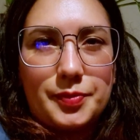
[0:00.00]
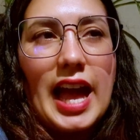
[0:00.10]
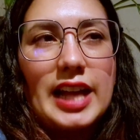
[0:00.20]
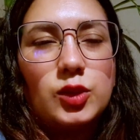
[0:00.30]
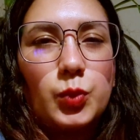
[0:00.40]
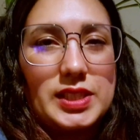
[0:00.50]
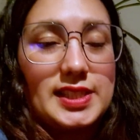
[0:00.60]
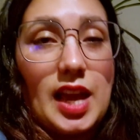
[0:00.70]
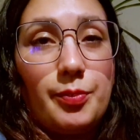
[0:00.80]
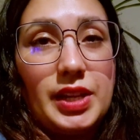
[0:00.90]
And
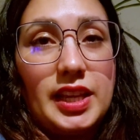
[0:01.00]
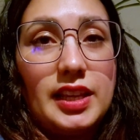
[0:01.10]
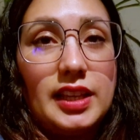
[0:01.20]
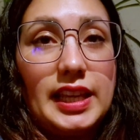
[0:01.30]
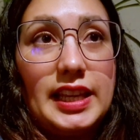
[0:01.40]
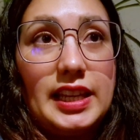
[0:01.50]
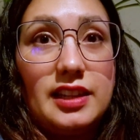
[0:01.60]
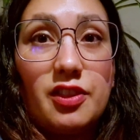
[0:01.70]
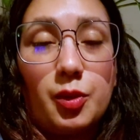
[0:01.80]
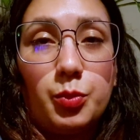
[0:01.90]
what's happening
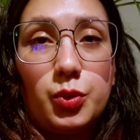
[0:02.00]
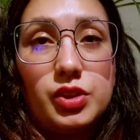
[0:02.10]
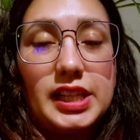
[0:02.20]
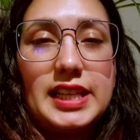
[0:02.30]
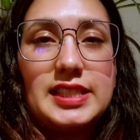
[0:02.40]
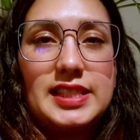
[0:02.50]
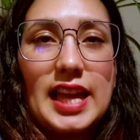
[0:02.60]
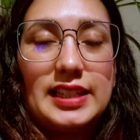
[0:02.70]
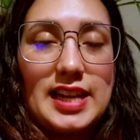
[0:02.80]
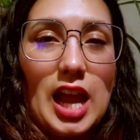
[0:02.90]
in the book is
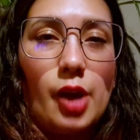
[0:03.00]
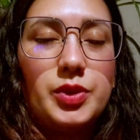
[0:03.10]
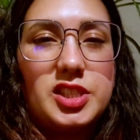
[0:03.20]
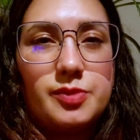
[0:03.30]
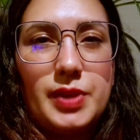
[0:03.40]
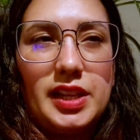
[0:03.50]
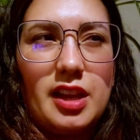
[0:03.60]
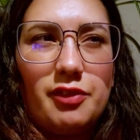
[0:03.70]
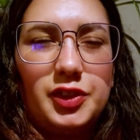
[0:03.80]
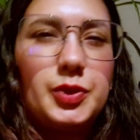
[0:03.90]
that now it's been
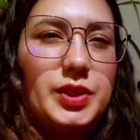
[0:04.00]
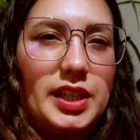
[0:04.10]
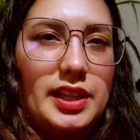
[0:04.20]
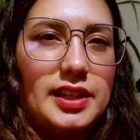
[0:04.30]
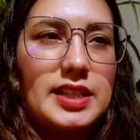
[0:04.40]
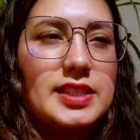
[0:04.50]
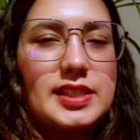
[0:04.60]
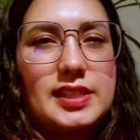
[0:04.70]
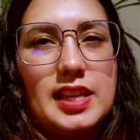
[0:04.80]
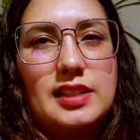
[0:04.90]
a few years
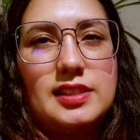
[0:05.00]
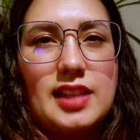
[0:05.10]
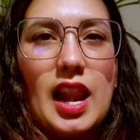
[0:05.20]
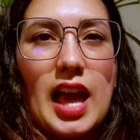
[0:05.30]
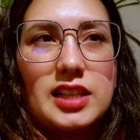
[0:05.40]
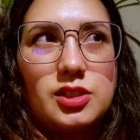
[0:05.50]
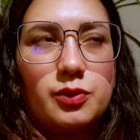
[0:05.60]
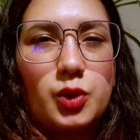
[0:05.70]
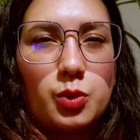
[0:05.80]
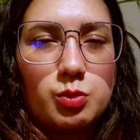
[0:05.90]
since the last
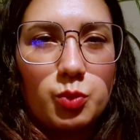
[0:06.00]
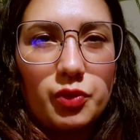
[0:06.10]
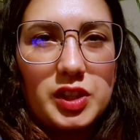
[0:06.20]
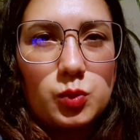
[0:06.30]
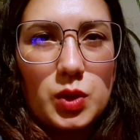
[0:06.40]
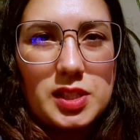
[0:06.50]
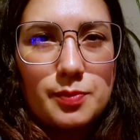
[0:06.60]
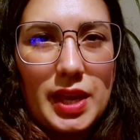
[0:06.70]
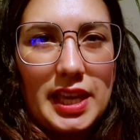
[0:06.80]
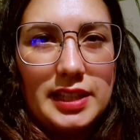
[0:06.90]
of those movies was
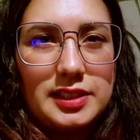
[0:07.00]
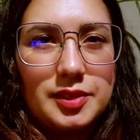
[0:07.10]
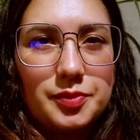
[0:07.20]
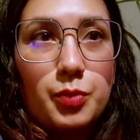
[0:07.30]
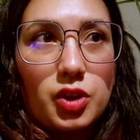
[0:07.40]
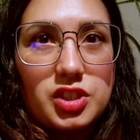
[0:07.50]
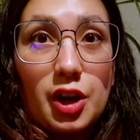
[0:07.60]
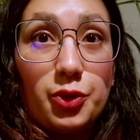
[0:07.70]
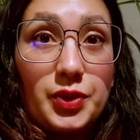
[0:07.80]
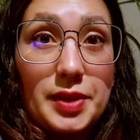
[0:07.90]
made, but
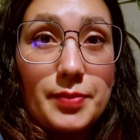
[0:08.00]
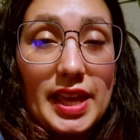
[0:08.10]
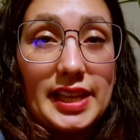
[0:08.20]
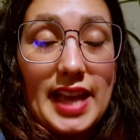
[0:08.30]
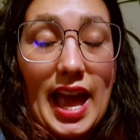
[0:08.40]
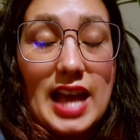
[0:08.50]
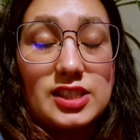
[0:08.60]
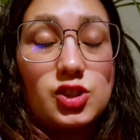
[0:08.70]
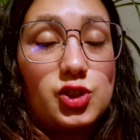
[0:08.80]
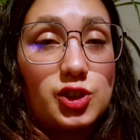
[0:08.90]
a remake
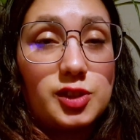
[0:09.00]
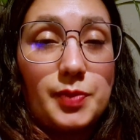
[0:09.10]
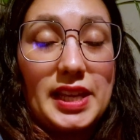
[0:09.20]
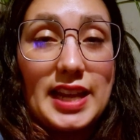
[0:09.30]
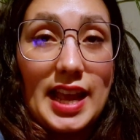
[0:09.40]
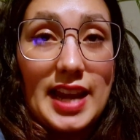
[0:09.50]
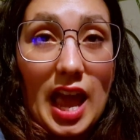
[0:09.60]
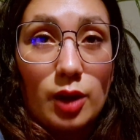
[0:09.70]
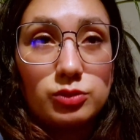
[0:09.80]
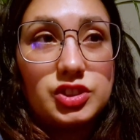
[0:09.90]
has just been
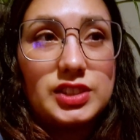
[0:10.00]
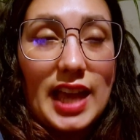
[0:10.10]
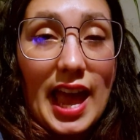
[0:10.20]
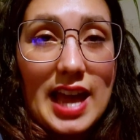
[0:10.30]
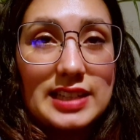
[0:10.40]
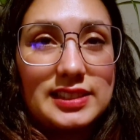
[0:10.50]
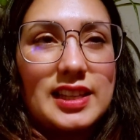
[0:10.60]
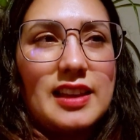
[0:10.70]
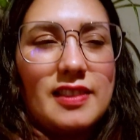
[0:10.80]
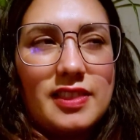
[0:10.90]
announced, and
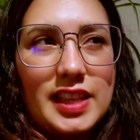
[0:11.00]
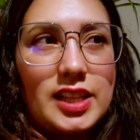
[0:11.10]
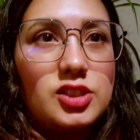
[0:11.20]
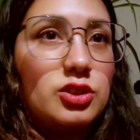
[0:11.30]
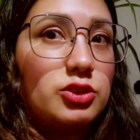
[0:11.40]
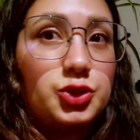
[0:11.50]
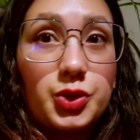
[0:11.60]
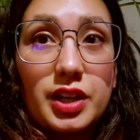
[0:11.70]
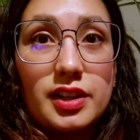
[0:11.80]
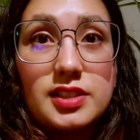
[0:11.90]
this
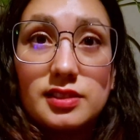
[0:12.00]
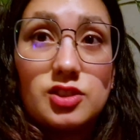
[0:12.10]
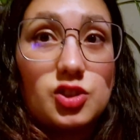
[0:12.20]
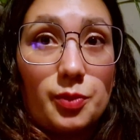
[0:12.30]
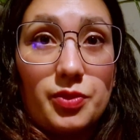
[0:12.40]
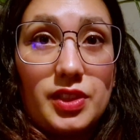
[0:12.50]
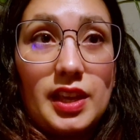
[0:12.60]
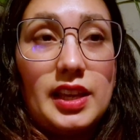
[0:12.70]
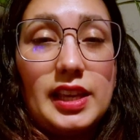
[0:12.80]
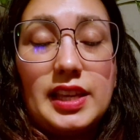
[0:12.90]
triggers
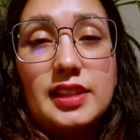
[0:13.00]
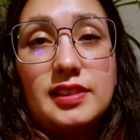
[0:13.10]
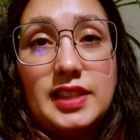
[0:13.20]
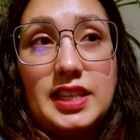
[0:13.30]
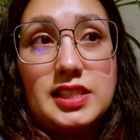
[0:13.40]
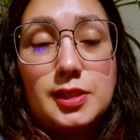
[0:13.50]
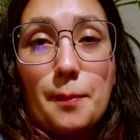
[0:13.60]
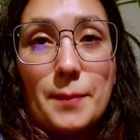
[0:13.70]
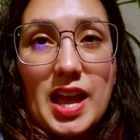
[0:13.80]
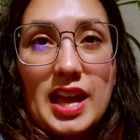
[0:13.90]
something in this
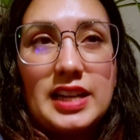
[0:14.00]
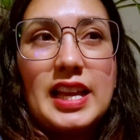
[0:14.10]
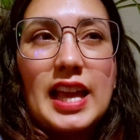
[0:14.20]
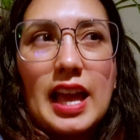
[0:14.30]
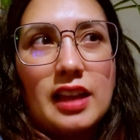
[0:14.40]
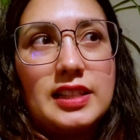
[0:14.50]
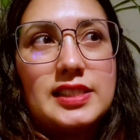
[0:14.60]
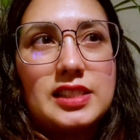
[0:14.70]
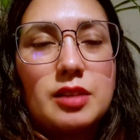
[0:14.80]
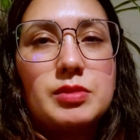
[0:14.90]
man, and it
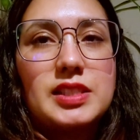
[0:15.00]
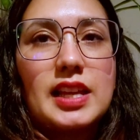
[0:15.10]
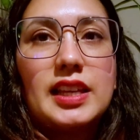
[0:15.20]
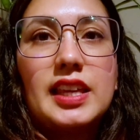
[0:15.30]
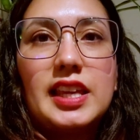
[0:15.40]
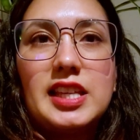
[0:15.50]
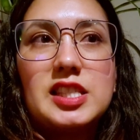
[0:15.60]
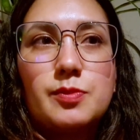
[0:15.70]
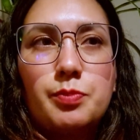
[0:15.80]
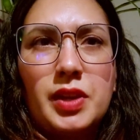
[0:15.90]
seems like
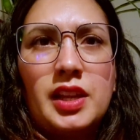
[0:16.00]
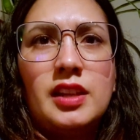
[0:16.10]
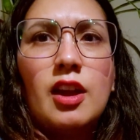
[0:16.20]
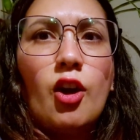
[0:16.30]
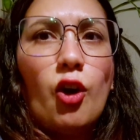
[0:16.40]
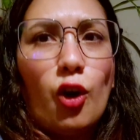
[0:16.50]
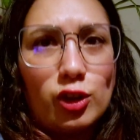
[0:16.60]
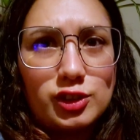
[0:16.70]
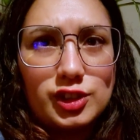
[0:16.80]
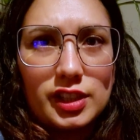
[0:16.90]
he's been
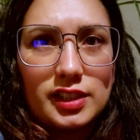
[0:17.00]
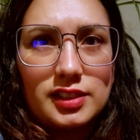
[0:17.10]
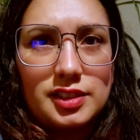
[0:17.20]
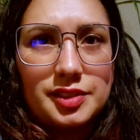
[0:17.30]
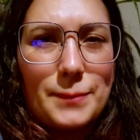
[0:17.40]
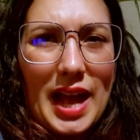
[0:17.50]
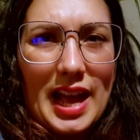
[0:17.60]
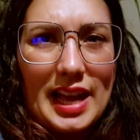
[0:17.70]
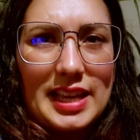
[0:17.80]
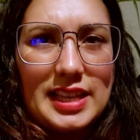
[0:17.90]
haunted
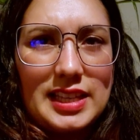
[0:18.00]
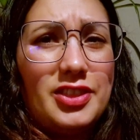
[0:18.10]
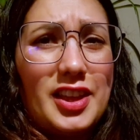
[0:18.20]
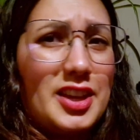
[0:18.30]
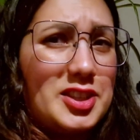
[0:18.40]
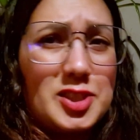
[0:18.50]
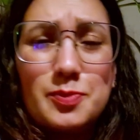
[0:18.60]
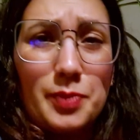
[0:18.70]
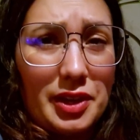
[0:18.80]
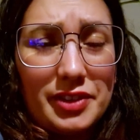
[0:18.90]
by the
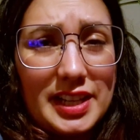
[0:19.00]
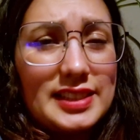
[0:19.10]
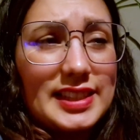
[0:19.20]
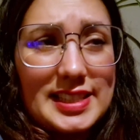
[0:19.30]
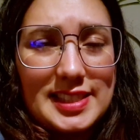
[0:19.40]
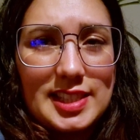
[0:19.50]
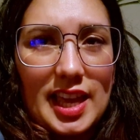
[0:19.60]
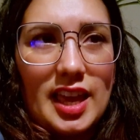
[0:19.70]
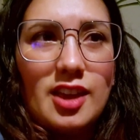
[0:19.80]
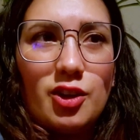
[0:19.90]
spirit, let's
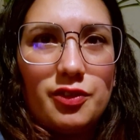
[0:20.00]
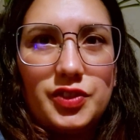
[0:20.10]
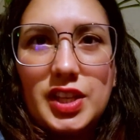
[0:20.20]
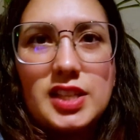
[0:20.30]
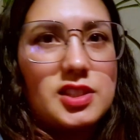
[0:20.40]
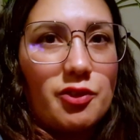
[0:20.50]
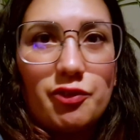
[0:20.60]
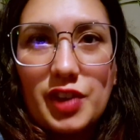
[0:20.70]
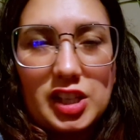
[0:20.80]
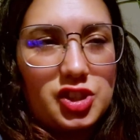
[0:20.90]
say, of this
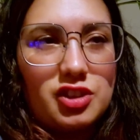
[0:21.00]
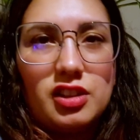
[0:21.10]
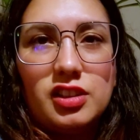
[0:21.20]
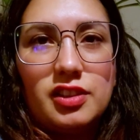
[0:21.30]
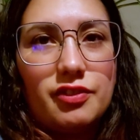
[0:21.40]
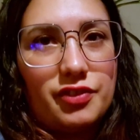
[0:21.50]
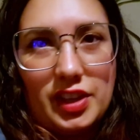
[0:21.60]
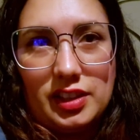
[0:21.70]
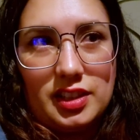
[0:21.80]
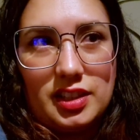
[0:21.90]
fictional
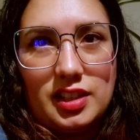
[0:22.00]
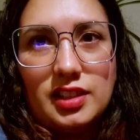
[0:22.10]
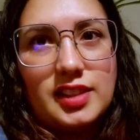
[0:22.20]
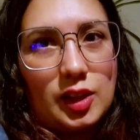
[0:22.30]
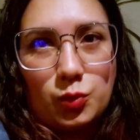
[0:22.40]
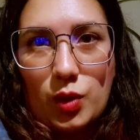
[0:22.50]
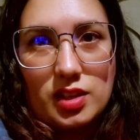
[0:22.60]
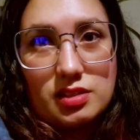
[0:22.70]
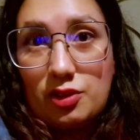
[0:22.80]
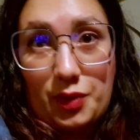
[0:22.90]
villain that
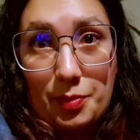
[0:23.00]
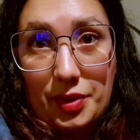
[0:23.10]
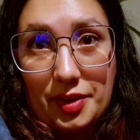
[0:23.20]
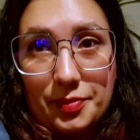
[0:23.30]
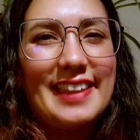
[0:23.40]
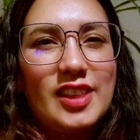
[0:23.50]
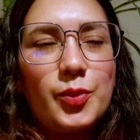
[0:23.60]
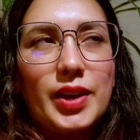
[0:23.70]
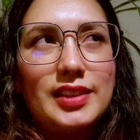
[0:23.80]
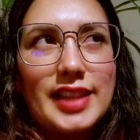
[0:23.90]
was the Reaper. I think
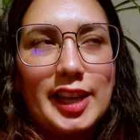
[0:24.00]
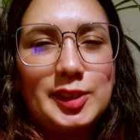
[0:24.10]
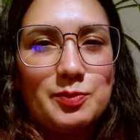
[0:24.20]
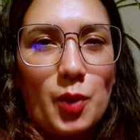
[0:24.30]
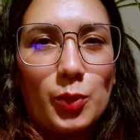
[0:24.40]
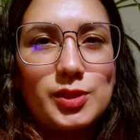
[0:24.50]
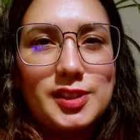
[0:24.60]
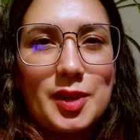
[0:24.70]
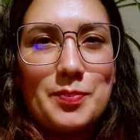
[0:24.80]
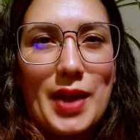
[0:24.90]
what I liked
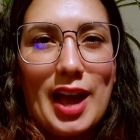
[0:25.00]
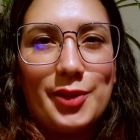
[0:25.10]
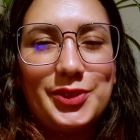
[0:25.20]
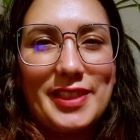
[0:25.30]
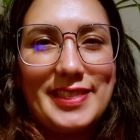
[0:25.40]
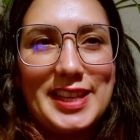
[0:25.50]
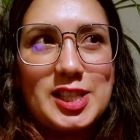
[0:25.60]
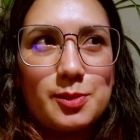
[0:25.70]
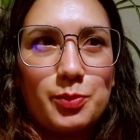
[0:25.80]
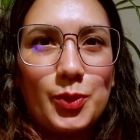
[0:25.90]
most about
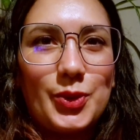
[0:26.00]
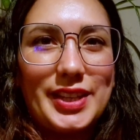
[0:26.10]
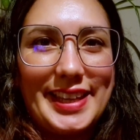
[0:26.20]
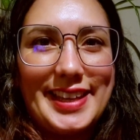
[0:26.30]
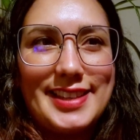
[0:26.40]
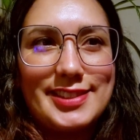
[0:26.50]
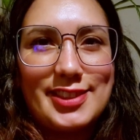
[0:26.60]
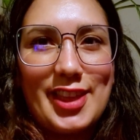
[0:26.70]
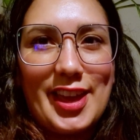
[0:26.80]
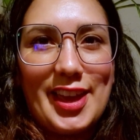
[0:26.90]
this book is
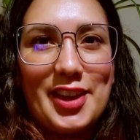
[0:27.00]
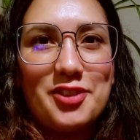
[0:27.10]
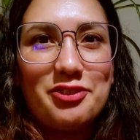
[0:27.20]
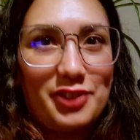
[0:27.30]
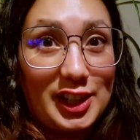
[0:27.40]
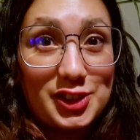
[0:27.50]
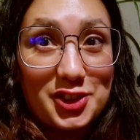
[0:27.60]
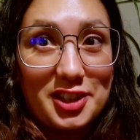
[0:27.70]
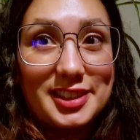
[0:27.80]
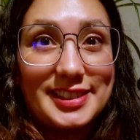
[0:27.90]
the
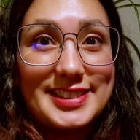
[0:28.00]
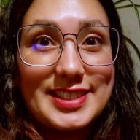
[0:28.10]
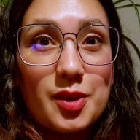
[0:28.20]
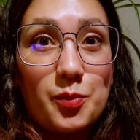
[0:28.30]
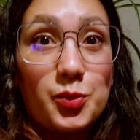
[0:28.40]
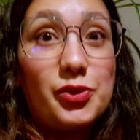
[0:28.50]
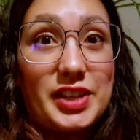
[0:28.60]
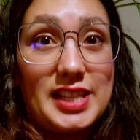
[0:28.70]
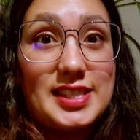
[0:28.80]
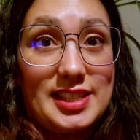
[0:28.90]
fictional
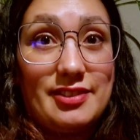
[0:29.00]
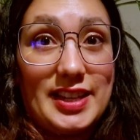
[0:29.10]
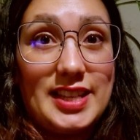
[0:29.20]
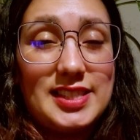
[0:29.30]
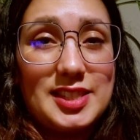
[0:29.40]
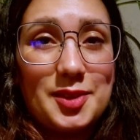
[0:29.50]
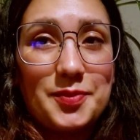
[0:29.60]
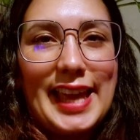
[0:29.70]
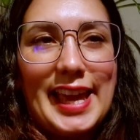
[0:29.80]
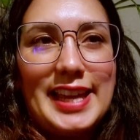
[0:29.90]
movie series.
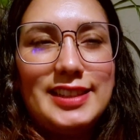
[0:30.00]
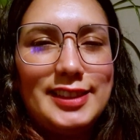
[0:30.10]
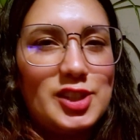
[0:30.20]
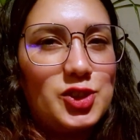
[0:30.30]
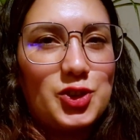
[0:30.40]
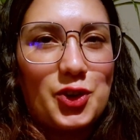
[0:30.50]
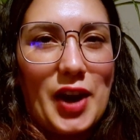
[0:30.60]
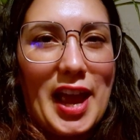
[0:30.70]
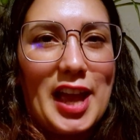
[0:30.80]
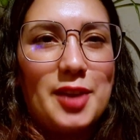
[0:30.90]
They
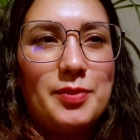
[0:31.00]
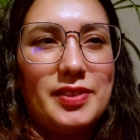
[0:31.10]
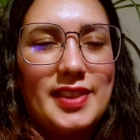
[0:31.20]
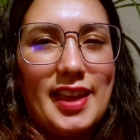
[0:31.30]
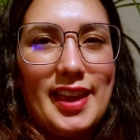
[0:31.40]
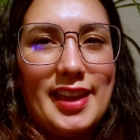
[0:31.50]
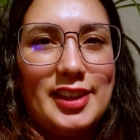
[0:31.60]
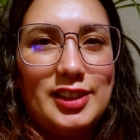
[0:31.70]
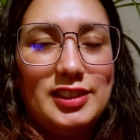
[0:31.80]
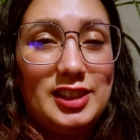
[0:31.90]
describe the
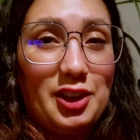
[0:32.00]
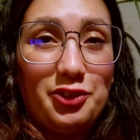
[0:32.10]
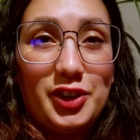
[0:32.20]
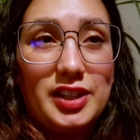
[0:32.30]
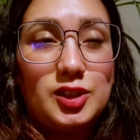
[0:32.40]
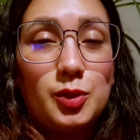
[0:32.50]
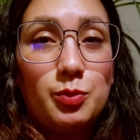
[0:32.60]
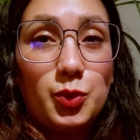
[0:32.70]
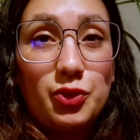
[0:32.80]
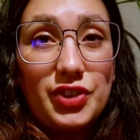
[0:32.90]
different
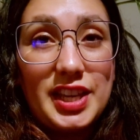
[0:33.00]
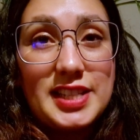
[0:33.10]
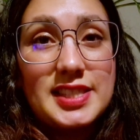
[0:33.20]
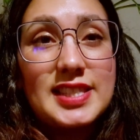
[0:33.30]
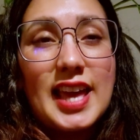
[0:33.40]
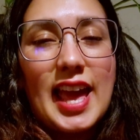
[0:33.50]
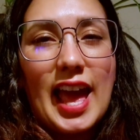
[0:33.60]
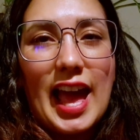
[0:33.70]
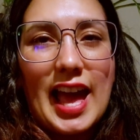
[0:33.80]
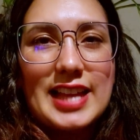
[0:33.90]
movies
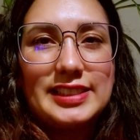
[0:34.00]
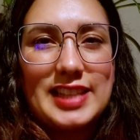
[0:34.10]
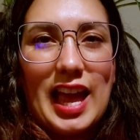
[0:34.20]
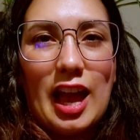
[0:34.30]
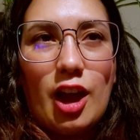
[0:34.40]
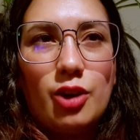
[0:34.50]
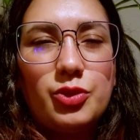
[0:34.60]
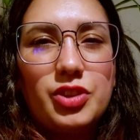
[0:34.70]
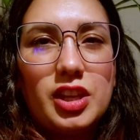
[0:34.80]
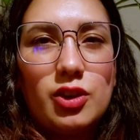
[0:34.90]
and how
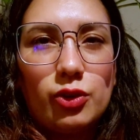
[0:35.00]
the